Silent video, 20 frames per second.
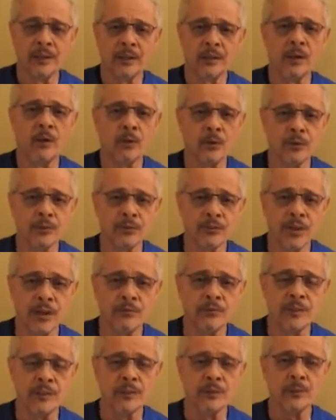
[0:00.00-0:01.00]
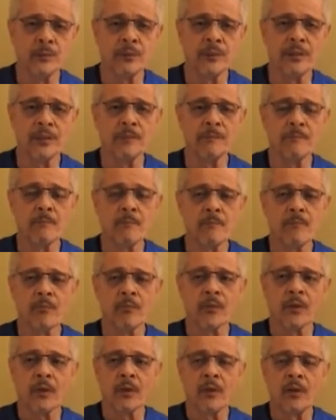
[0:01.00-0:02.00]
Local 73,
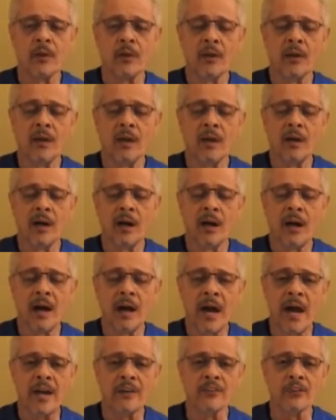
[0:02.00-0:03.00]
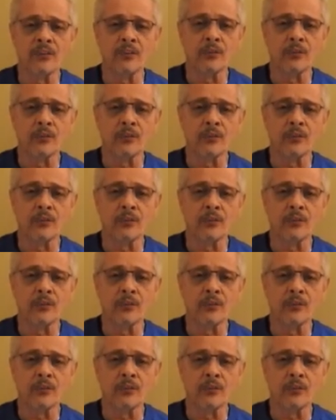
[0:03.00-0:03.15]
has a